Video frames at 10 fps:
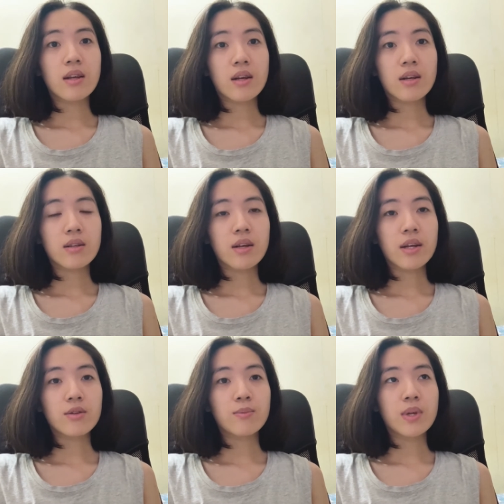they're
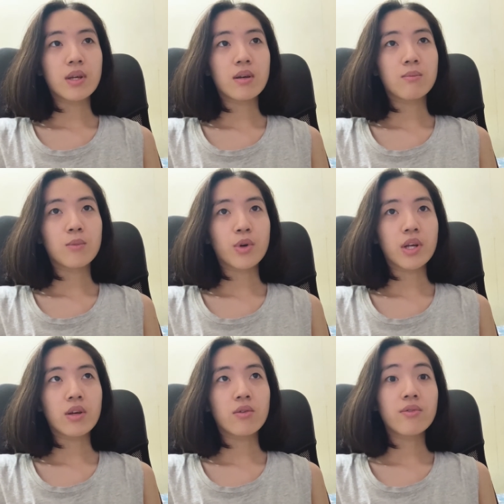trying to be more
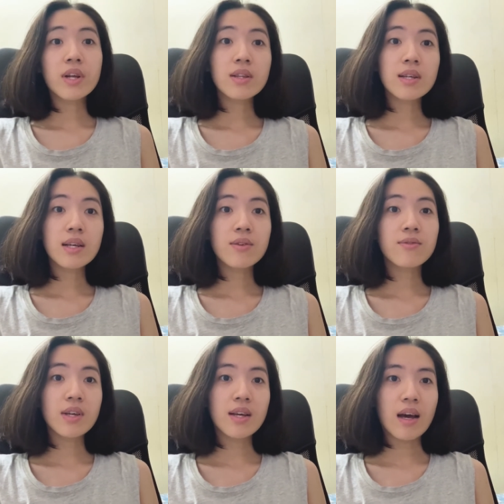eco-friendly,
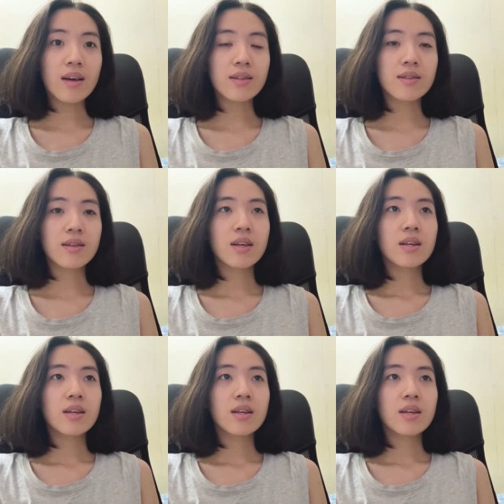vegan.